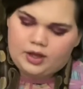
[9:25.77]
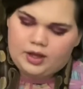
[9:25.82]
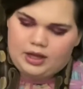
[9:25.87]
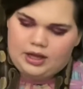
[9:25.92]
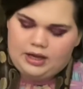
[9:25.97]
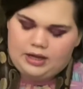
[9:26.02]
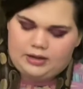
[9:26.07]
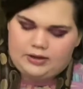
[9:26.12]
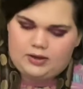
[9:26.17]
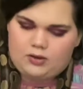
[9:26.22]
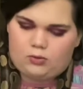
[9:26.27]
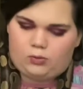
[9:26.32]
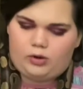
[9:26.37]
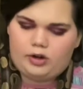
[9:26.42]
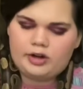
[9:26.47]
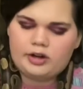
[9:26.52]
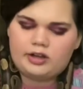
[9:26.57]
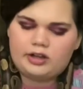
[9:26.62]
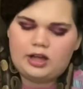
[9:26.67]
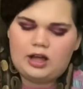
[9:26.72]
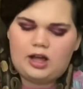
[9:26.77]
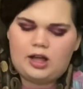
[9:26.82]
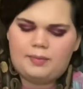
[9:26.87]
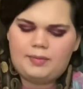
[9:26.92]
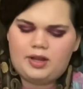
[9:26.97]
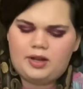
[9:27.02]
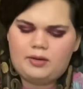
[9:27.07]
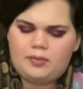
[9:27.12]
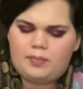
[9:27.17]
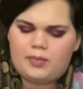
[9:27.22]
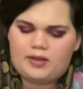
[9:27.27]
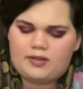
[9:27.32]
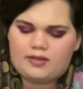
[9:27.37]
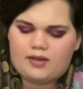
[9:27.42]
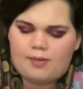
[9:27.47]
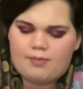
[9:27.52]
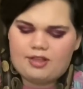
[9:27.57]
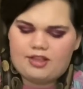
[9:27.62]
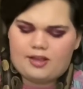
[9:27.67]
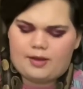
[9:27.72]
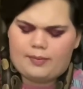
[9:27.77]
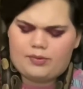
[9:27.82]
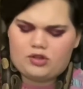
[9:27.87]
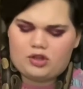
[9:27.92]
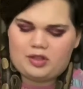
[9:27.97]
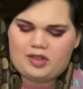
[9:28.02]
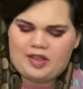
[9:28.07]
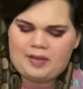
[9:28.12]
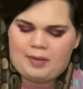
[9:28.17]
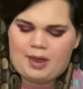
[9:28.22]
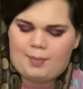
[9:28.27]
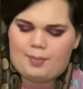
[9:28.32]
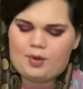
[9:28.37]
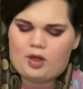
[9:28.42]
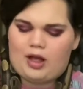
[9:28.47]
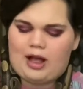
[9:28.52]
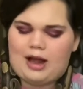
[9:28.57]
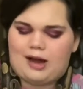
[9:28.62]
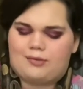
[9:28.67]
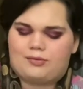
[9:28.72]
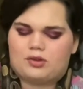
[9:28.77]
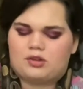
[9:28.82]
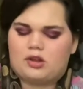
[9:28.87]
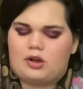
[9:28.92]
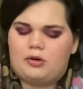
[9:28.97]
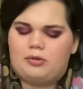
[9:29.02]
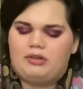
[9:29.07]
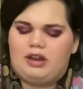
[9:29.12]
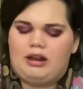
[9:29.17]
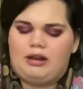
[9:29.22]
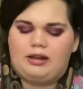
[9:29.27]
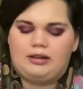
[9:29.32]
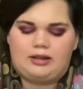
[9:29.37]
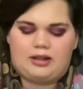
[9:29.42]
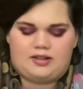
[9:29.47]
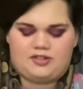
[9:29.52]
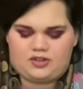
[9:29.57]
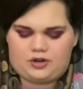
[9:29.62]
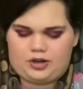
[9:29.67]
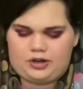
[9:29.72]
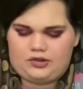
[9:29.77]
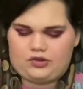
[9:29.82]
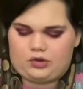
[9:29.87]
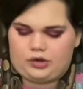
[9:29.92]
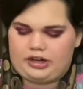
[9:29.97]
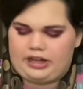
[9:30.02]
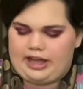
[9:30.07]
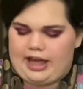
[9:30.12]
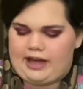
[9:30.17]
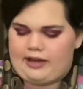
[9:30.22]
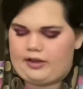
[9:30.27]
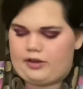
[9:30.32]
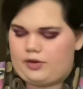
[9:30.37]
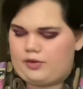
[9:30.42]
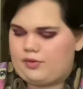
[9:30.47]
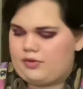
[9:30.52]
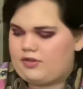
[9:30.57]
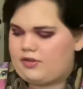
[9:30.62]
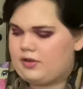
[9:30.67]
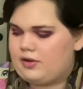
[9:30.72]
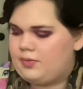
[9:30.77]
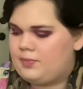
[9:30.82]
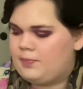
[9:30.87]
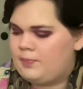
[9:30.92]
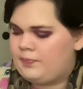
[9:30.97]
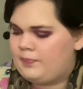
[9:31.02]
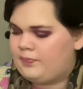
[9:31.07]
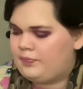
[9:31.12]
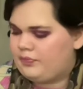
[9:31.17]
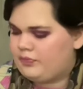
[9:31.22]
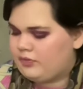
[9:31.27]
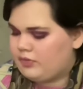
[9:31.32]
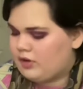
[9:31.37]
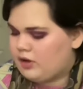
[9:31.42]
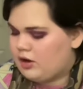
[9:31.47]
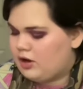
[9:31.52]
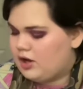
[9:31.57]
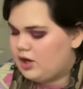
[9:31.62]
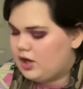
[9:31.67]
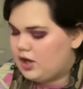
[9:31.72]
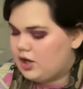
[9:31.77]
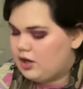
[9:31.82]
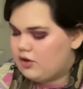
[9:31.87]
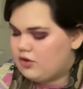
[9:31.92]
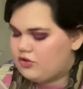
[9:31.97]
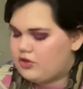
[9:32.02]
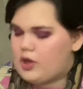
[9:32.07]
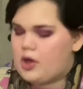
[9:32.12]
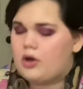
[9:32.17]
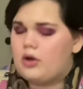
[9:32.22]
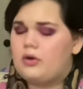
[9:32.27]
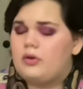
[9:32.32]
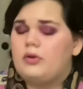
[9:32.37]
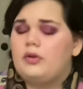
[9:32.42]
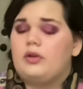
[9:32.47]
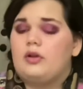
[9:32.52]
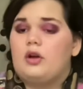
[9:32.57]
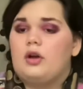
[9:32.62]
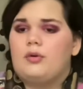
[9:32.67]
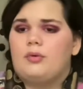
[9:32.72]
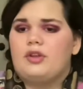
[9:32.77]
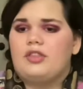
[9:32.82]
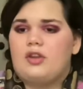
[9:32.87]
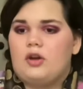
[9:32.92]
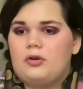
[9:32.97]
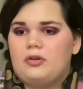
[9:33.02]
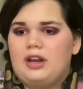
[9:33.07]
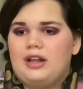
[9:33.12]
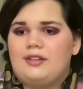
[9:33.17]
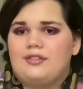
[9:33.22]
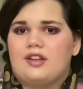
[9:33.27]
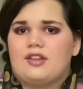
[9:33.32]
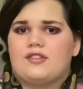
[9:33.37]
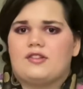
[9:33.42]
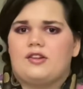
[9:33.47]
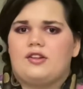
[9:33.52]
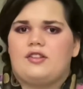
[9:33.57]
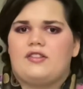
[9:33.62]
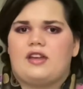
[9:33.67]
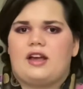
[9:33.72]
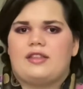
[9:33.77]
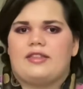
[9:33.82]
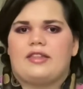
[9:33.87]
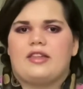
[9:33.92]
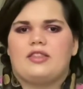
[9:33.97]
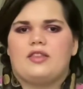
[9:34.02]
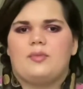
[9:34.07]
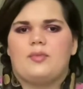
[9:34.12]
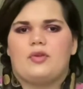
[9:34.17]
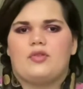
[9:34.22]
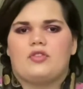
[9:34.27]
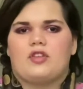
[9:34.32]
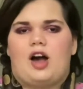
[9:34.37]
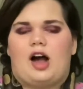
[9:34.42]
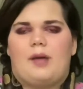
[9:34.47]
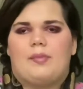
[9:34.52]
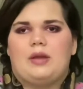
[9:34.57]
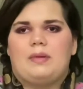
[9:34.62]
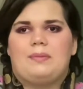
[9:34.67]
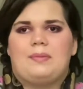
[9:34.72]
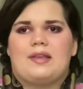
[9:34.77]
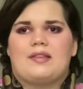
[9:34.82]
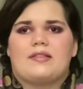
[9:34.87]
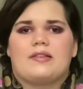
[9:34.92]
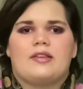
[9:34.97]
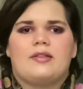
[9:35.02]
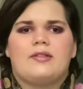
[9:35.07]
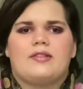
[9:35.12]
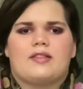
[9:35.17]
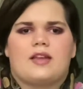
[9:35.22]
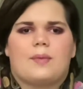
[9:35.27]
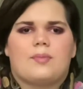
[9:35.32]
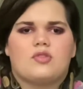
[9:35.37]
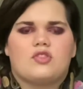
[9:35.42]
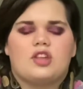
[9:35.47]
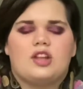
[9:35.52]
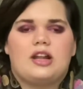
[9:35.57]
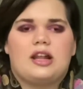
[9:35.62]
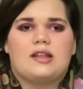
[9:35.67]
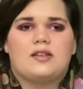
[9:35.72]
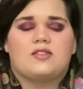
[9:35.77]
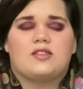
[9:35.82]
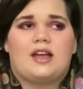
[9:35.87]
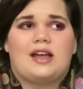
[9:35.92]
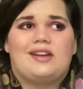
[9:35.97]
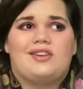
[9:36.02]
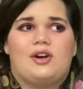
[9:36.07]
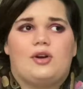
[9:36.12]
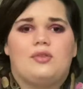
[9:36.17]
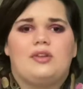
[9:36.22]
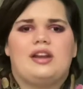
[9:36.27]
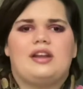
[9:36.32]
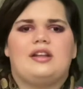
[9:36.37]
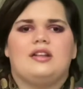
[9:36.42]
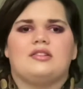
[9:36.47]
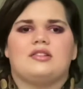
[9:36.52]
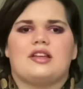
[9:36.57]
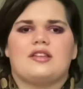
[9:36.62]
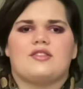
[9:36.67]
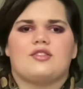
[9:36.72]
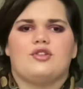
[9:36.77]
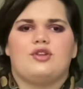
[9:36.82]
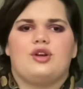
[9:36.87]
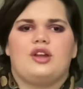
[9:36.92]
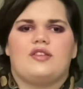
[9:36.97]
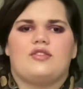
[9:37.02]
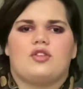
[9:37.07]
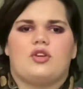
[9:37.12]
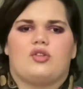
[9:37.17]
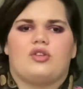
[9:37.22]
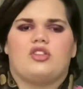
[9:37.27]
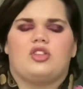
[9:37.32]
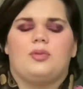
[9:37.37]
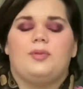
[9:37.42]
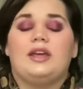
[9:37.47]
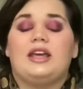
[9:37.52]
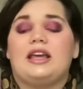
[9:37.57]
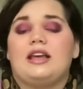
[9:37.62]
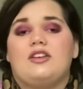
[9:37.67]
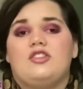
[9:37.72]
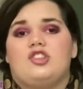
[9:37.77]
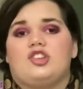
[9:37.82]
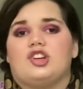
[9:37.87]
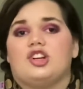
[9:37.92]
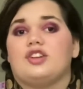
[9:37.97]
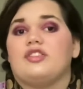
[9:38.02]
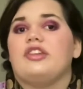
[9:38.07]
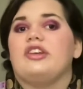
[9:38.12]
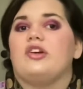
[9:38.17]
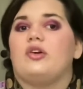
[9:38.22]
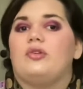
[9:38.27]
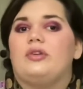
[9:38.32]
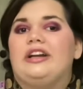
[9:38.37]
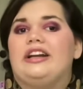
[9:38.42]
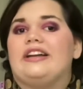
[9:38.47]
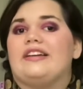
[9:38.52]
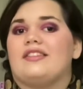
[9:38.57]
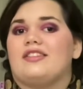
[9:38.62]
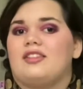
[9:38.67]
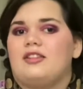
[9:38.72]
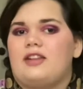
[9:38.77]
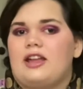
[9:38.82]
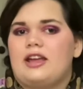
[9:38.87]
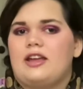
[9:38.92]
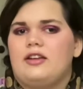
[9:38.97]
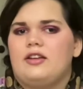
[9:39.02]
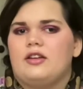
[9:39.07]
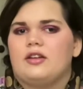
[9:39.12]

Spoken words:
And then, what are common misconceptions people have with owning lizards or geckos? So with owning lizards, I think the most common misconception is that owning a lizard is going to be easier than owning a snake